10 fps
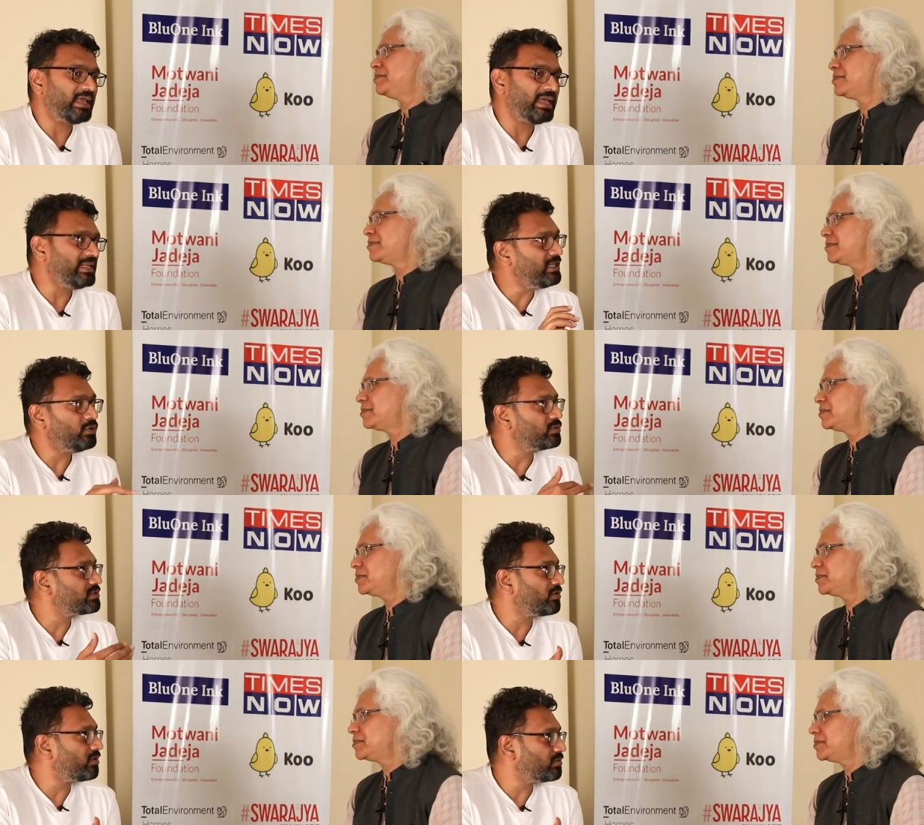Speaker 1: any
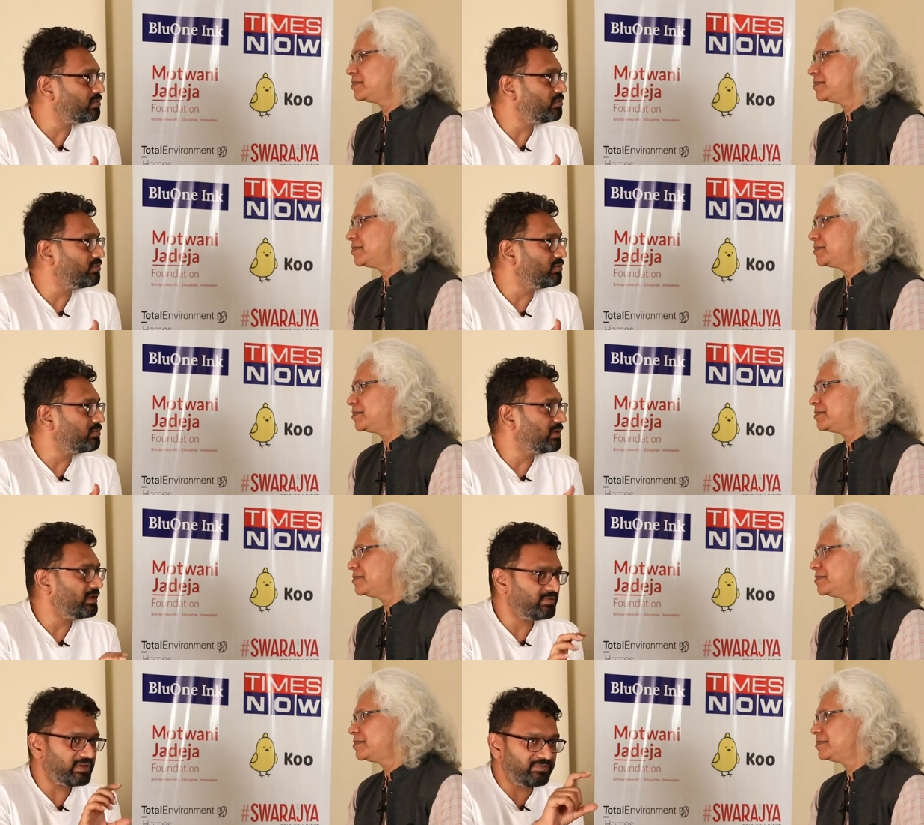user on Koo,
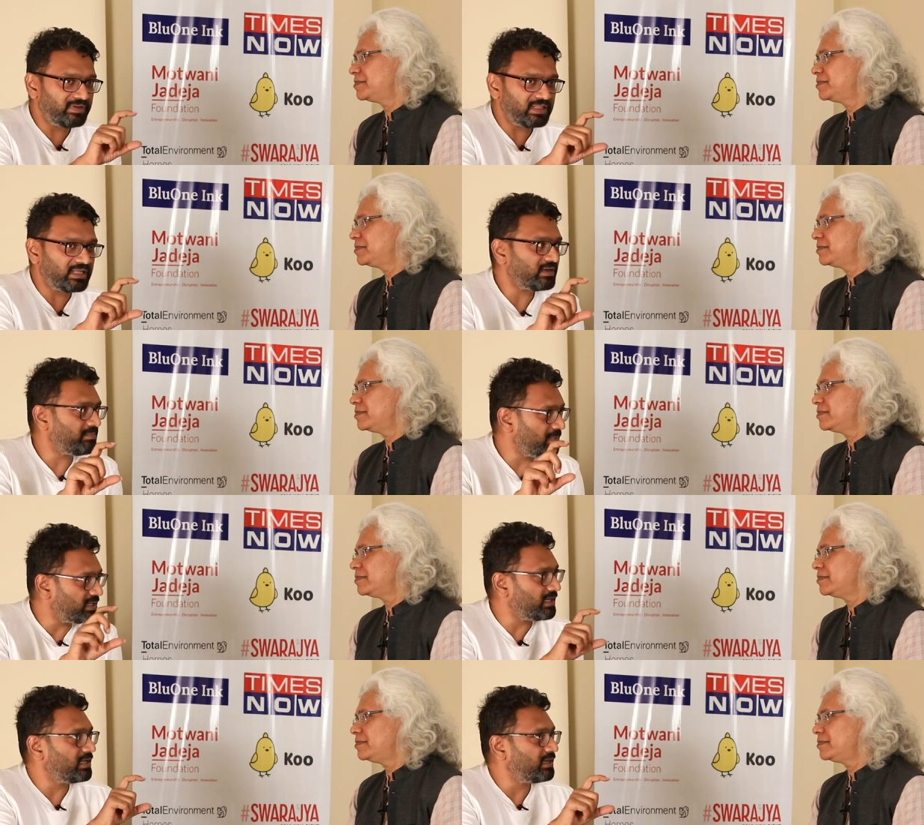if they feel that a
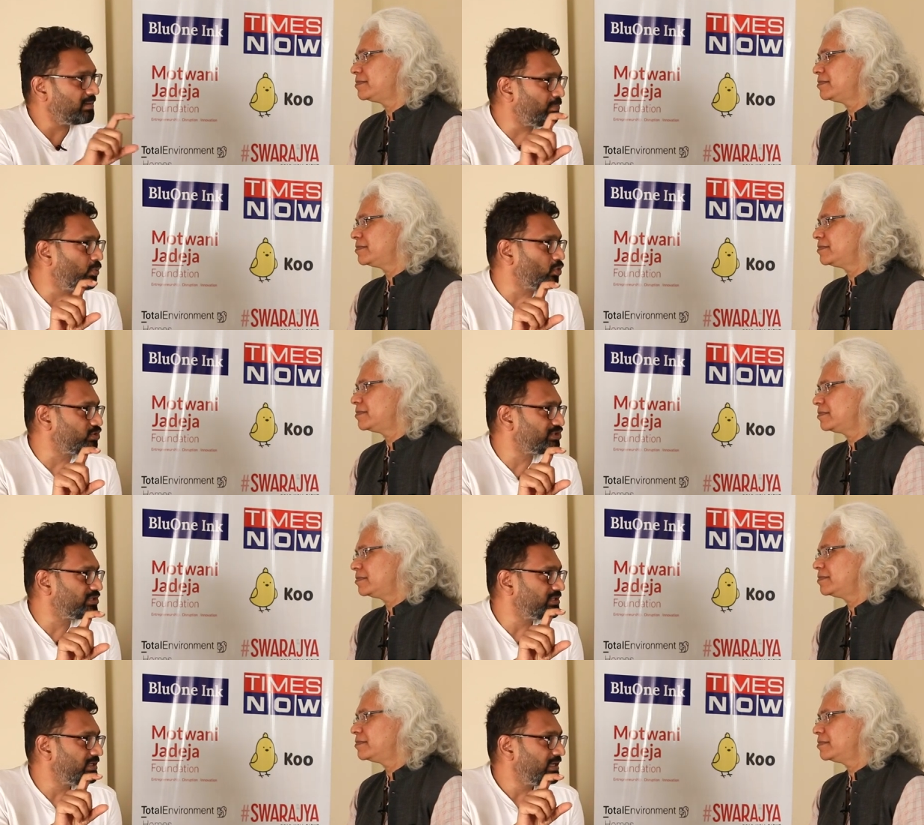particular
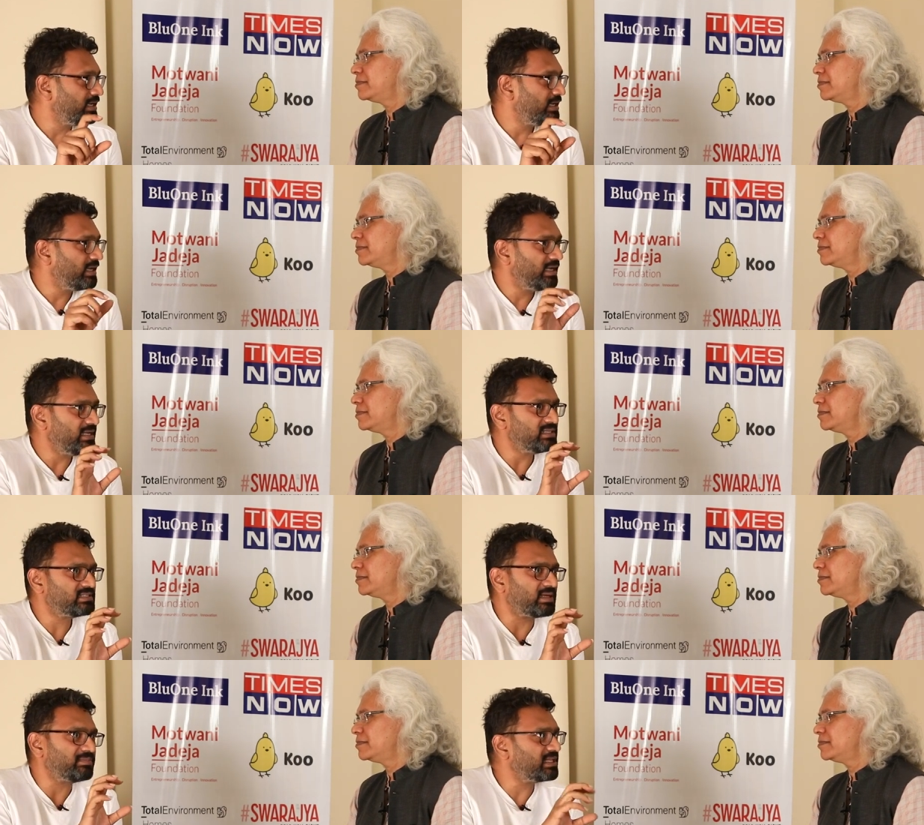post is
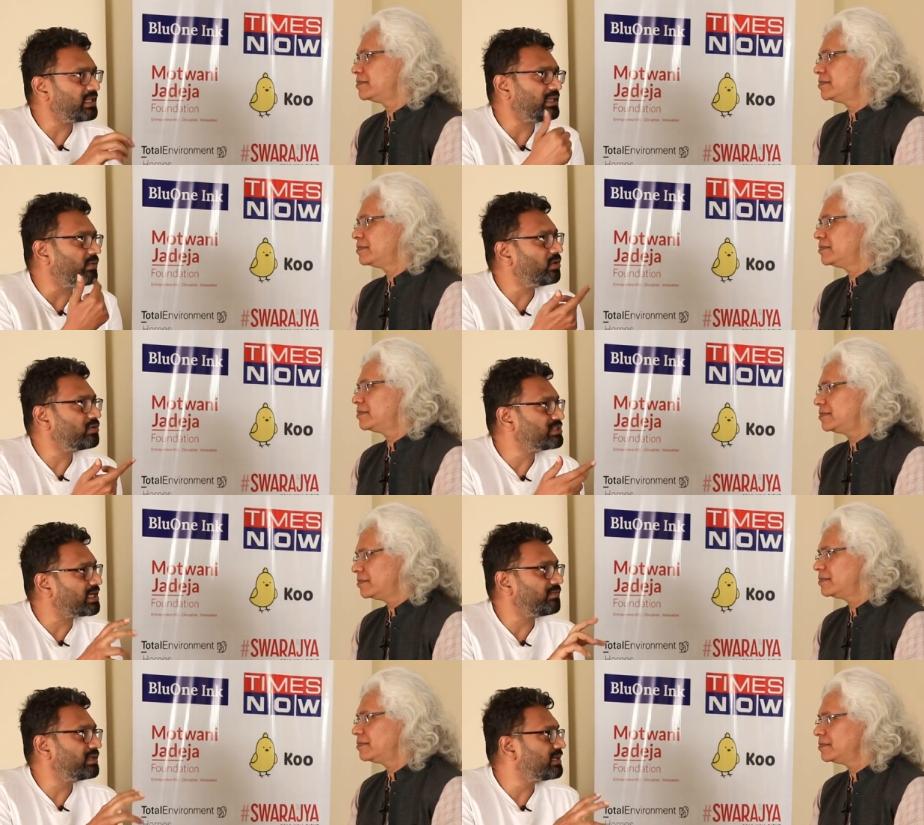something that they want to
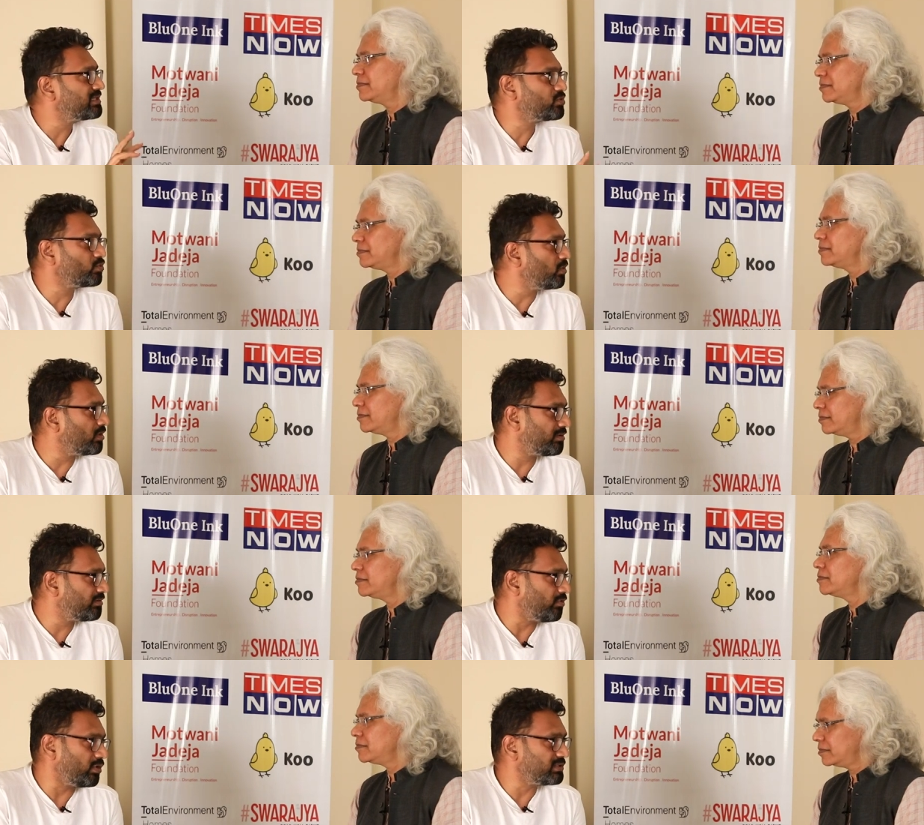check whether it's true or
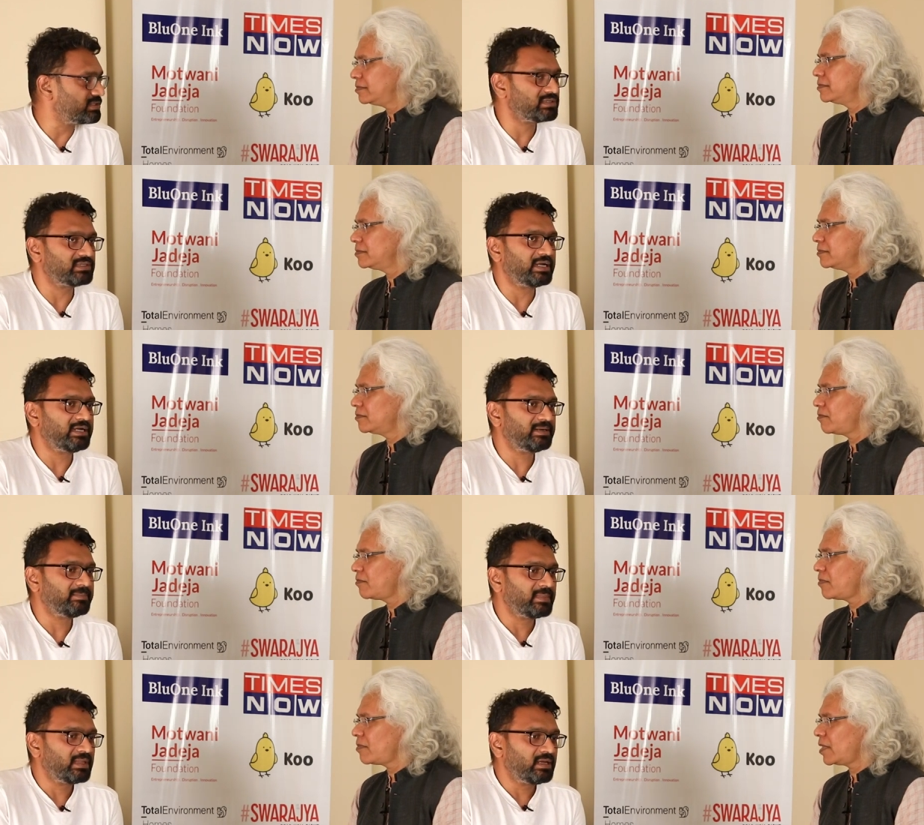false, right?
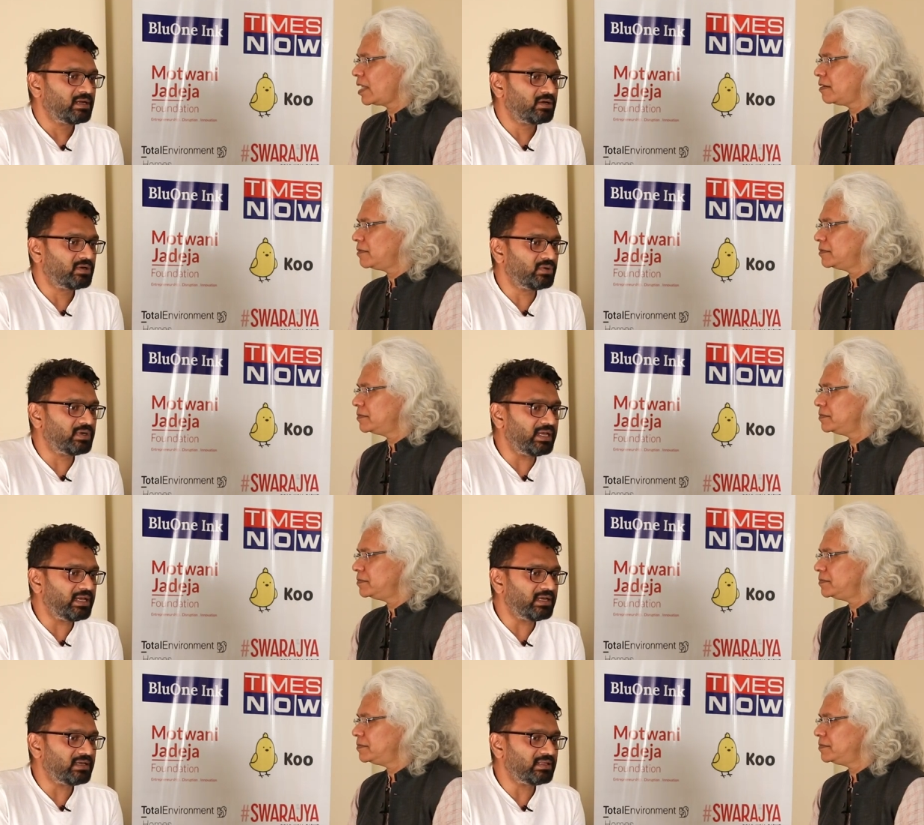
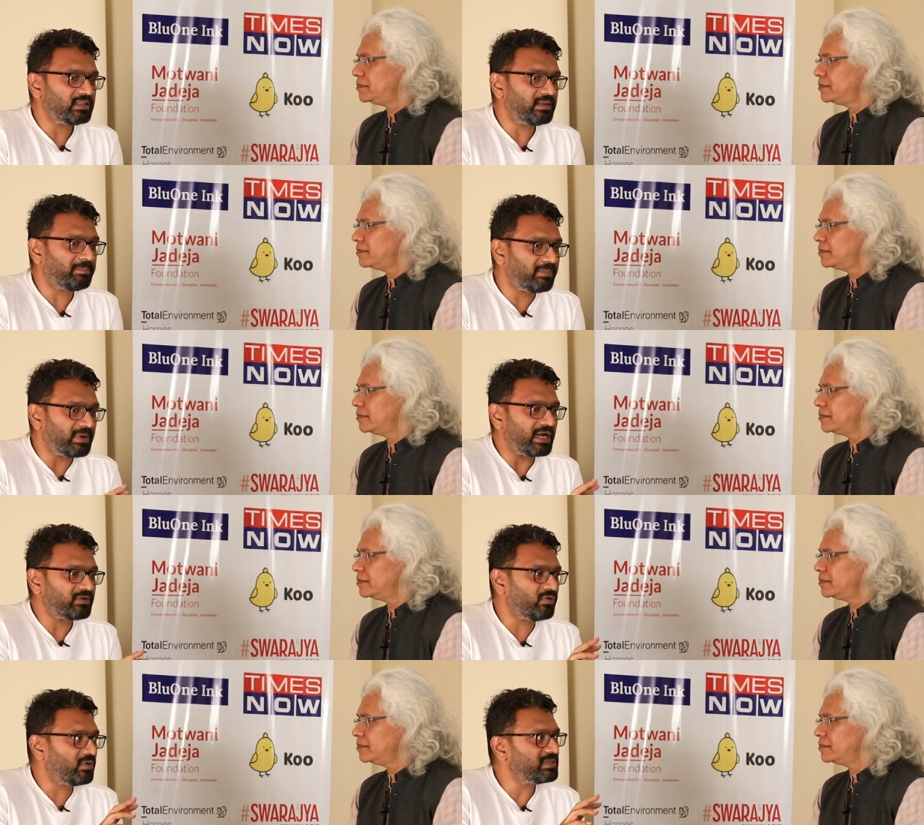Today, the
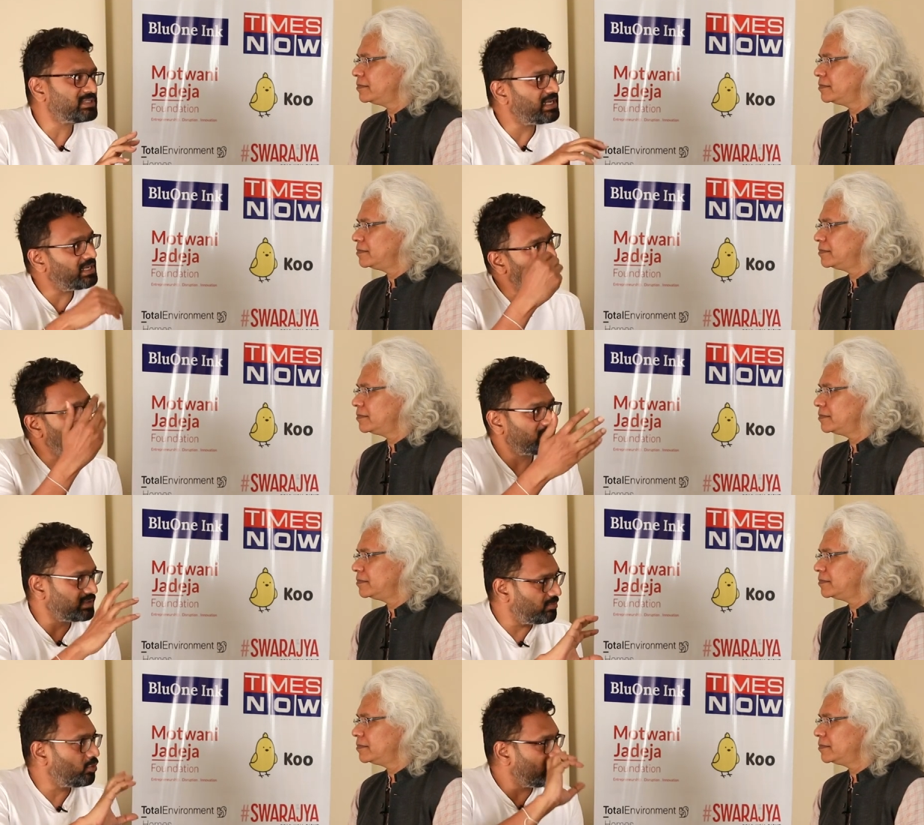platform is taking
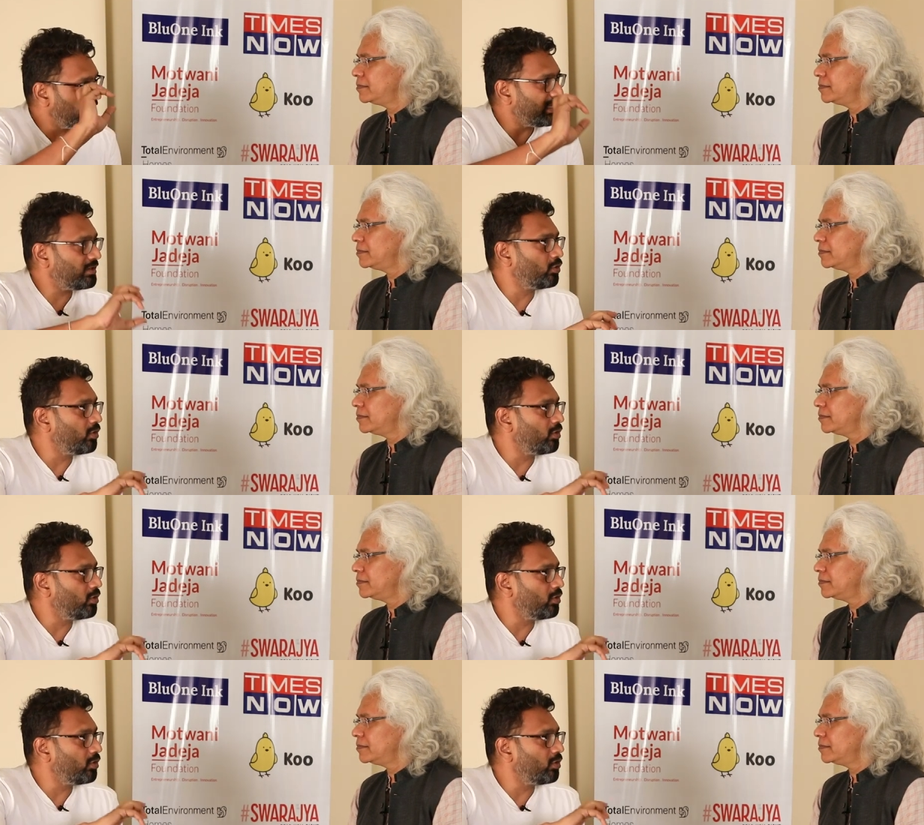ownership. Like